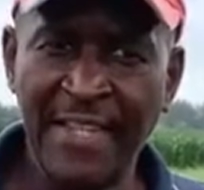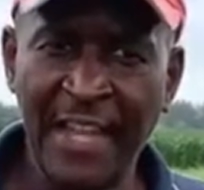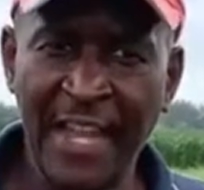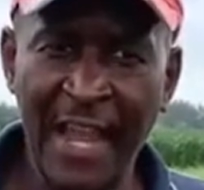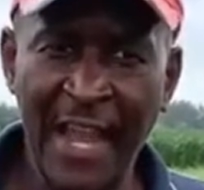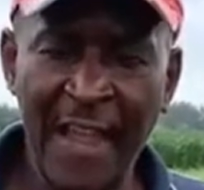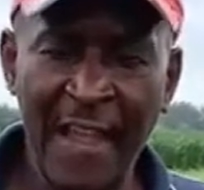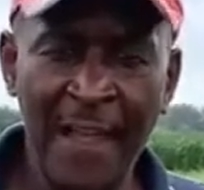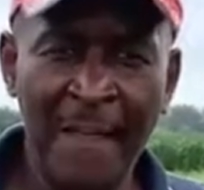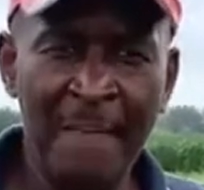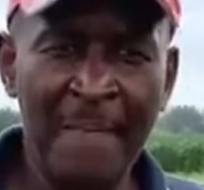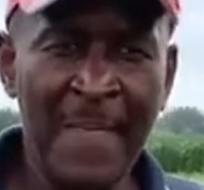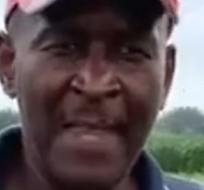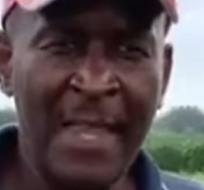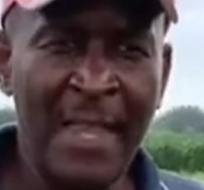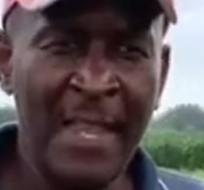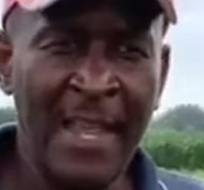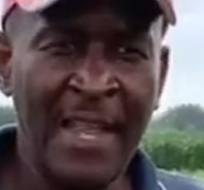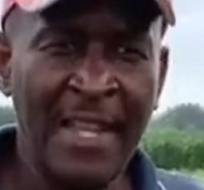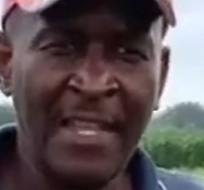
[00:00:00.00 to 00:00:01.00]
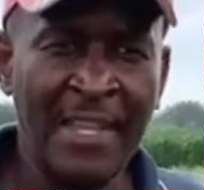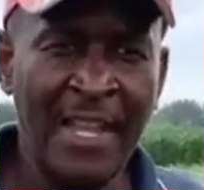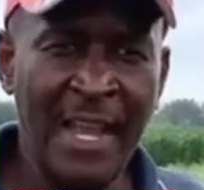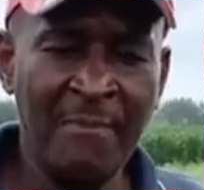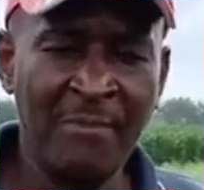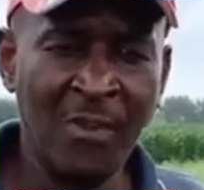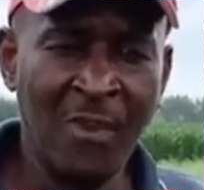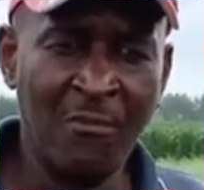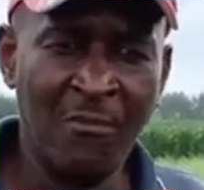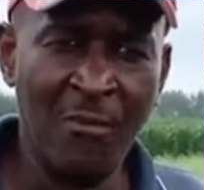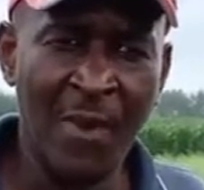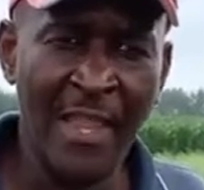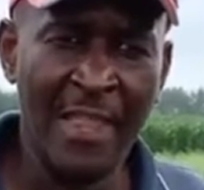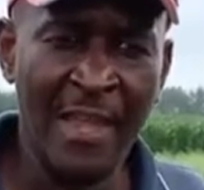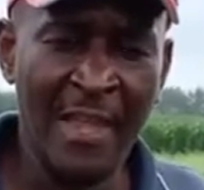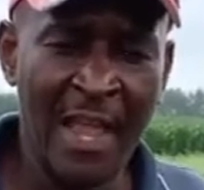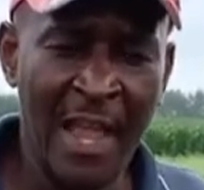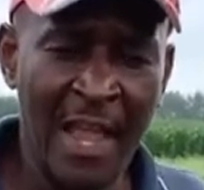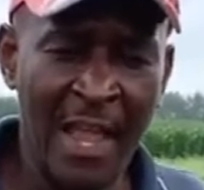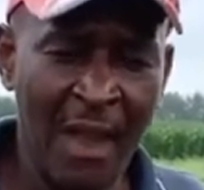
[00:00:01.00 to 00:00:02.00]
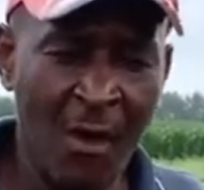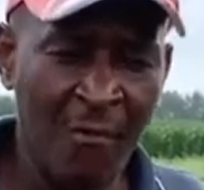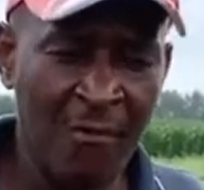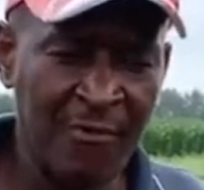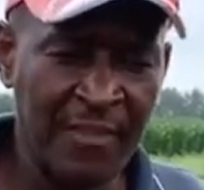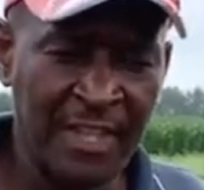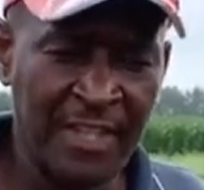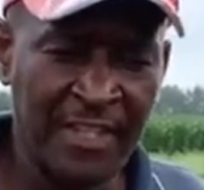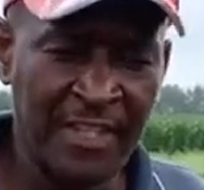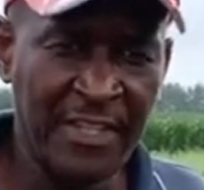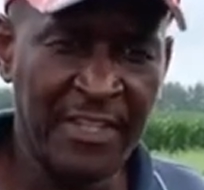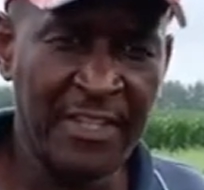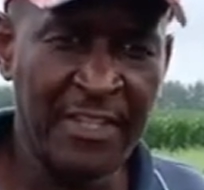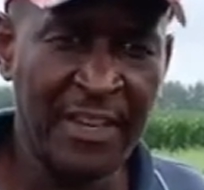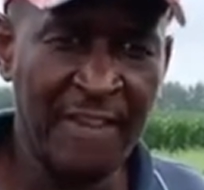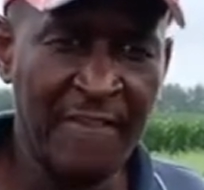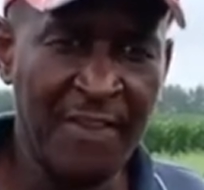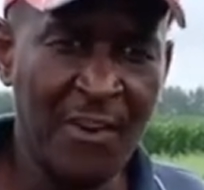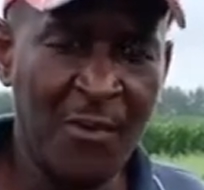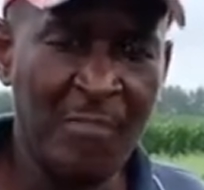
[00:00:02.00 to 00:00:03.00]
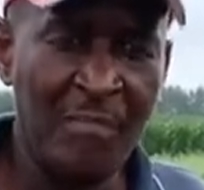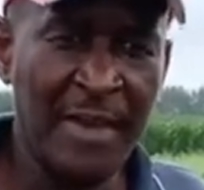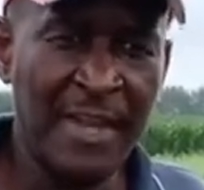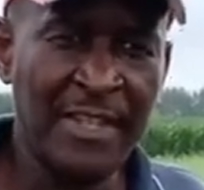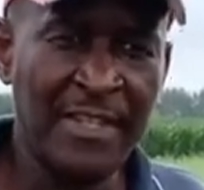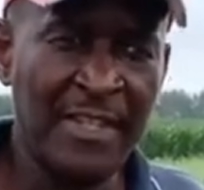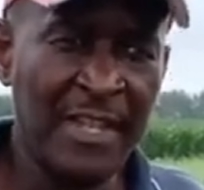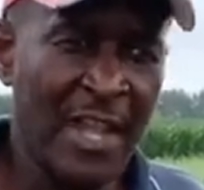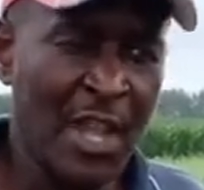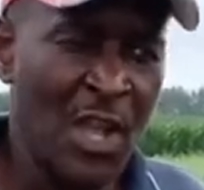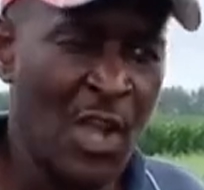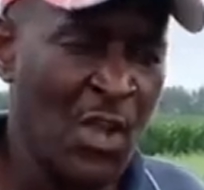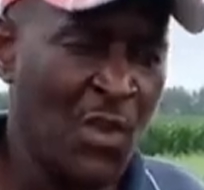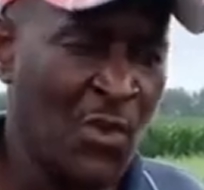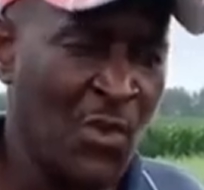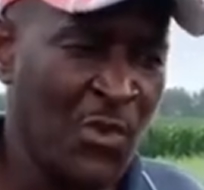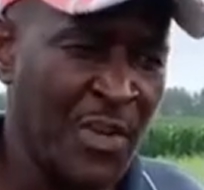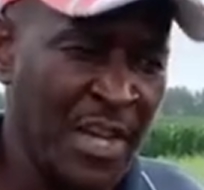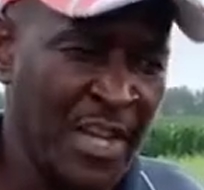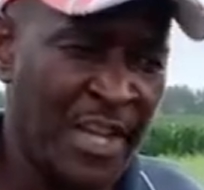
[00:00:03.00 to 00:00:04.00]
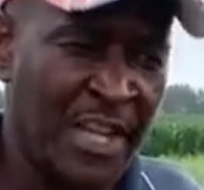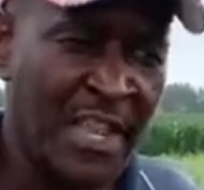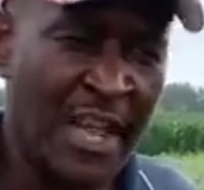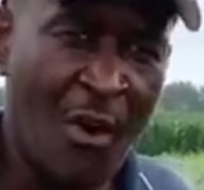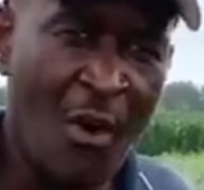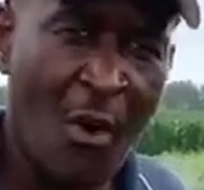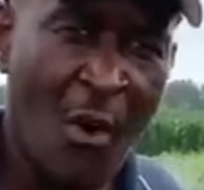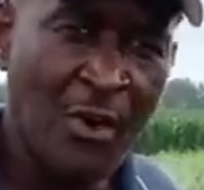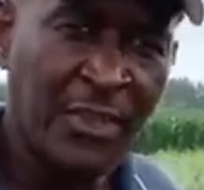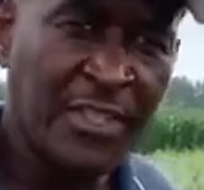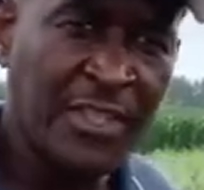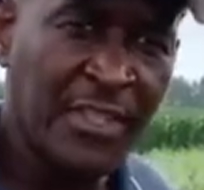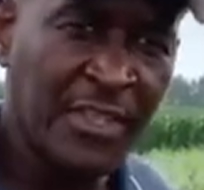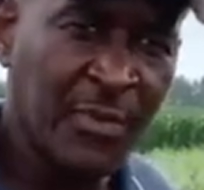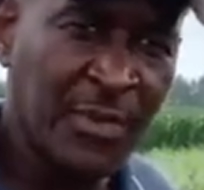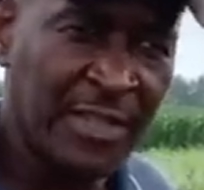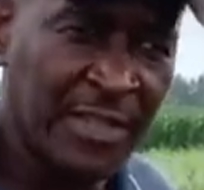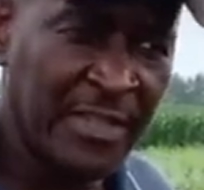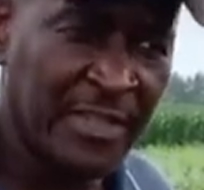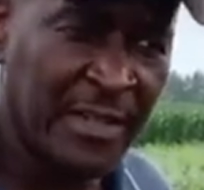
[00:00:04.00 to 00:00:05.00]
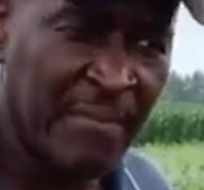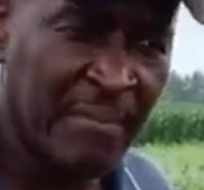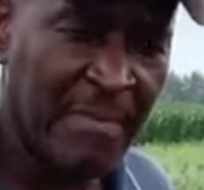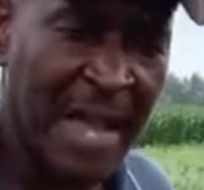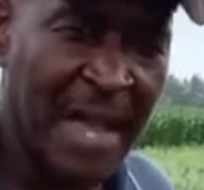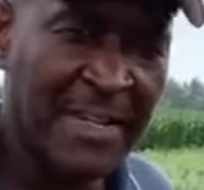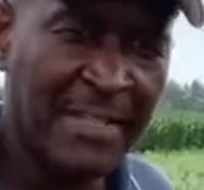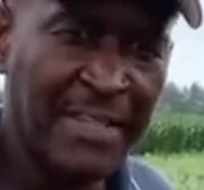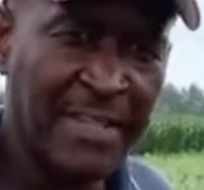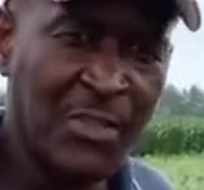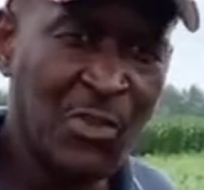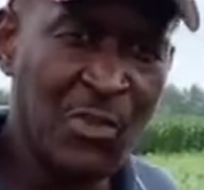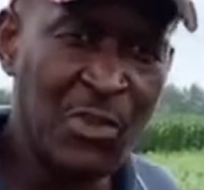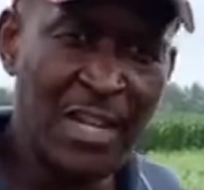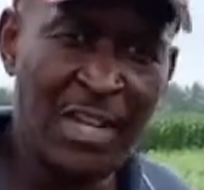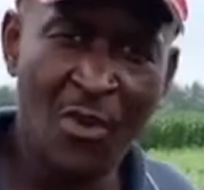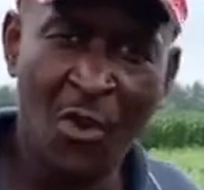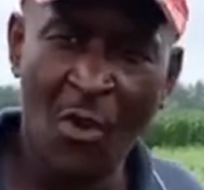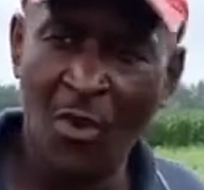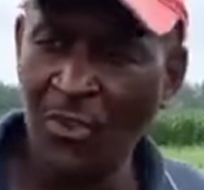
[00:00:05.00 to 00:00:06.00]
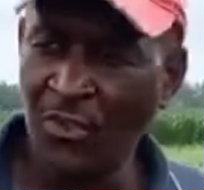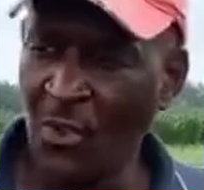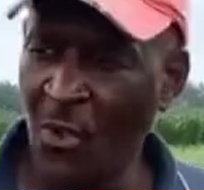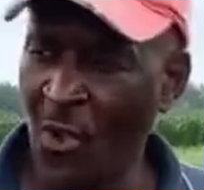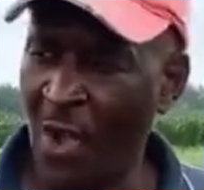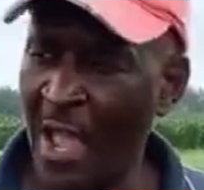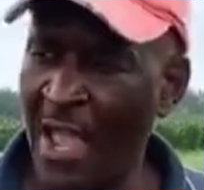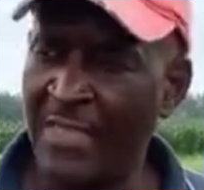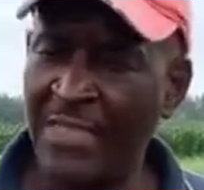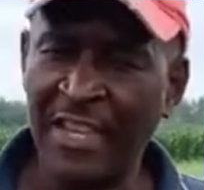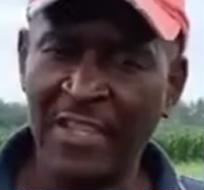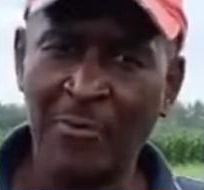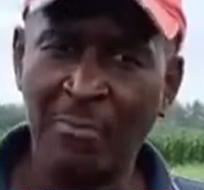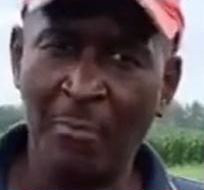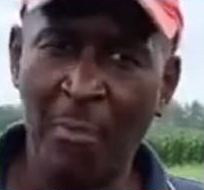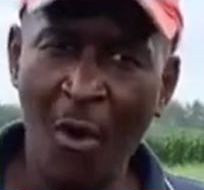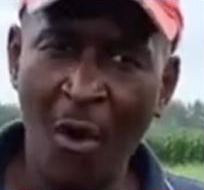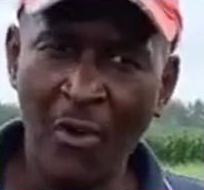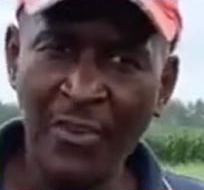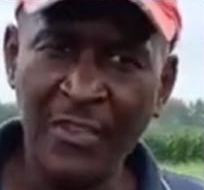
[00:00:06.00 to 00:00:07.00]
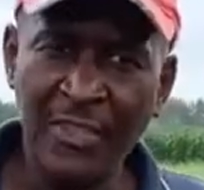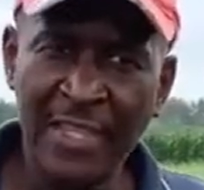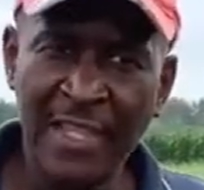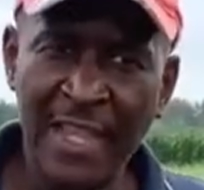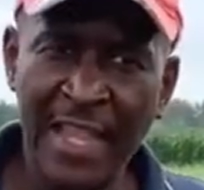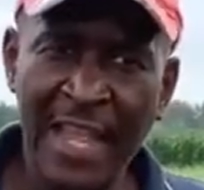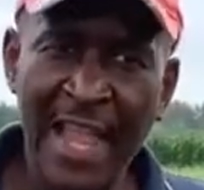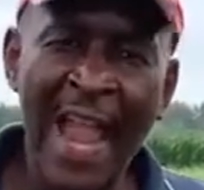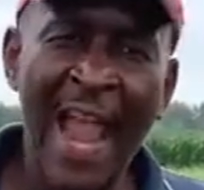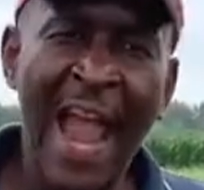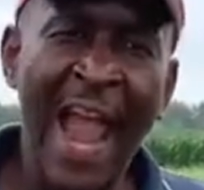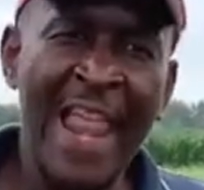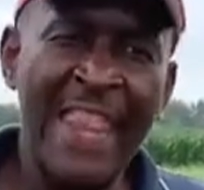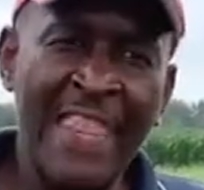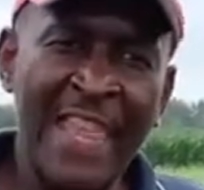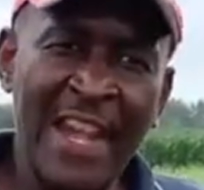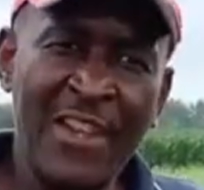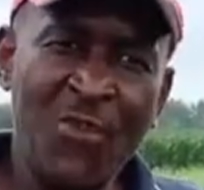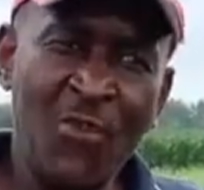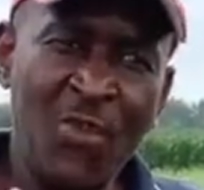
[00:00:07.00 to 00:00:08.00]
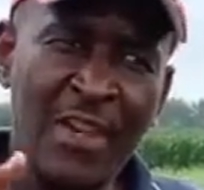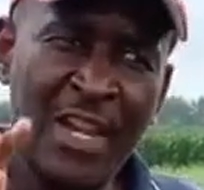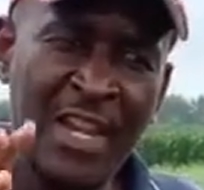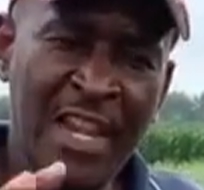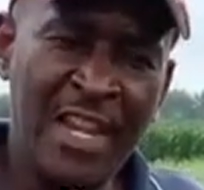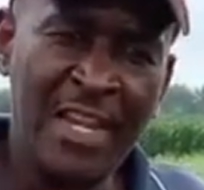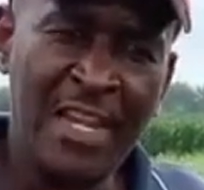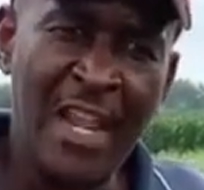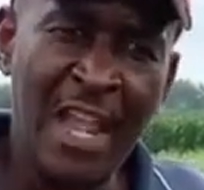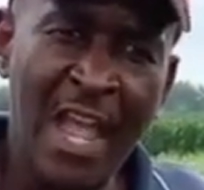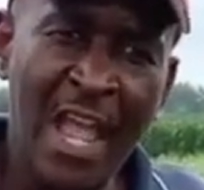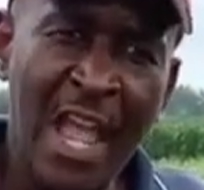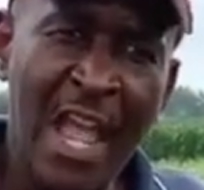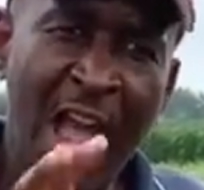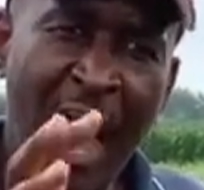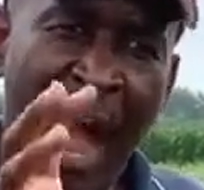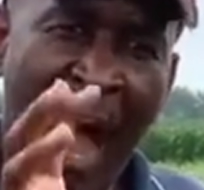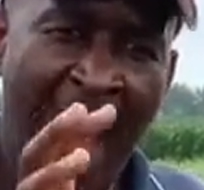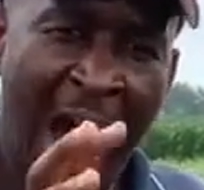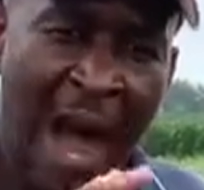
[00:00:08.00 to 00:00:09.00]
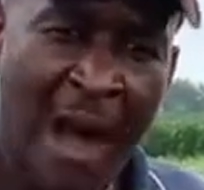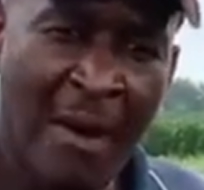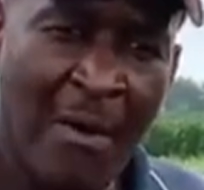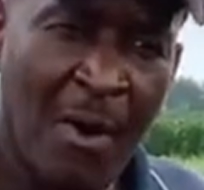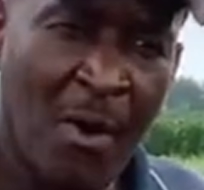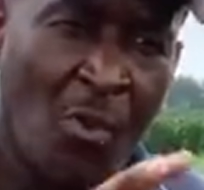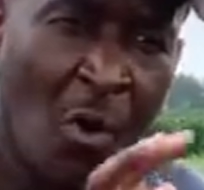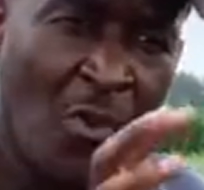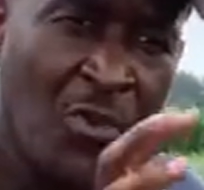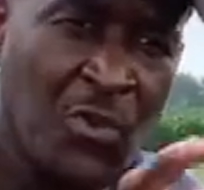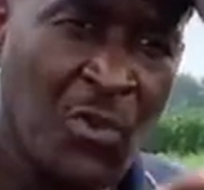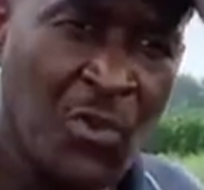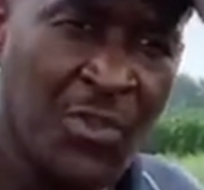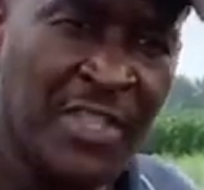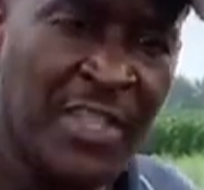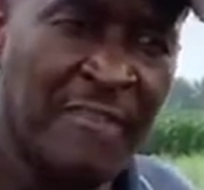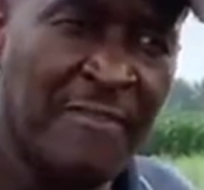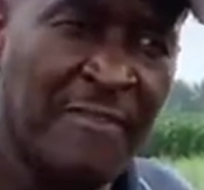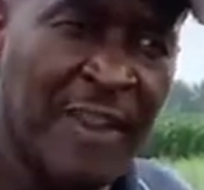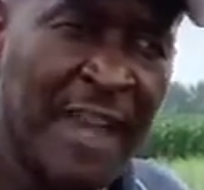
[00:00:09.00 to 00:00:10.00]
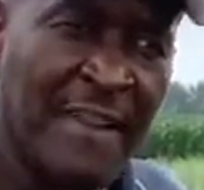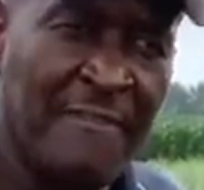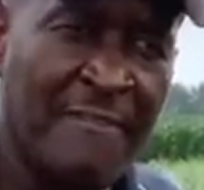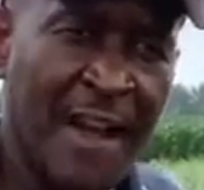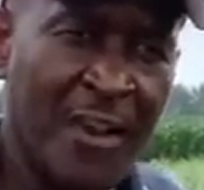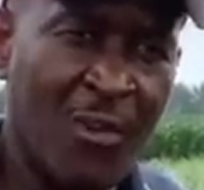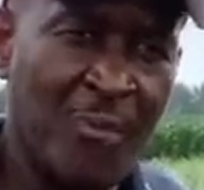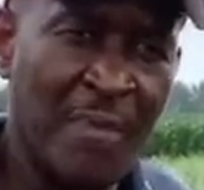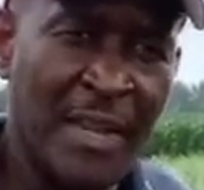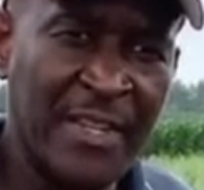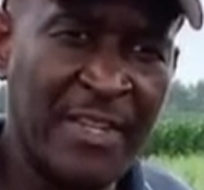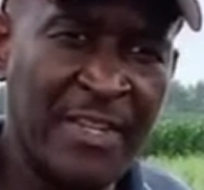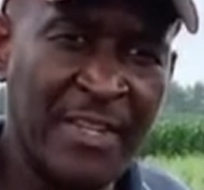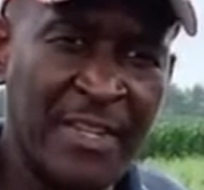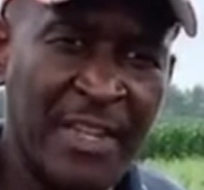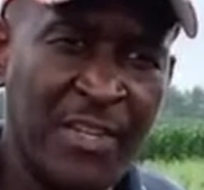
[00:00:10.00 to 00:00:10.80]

here. In terms of of disease development, you need the host, which is the plant, you need also the spores, and then you need a conducive environment.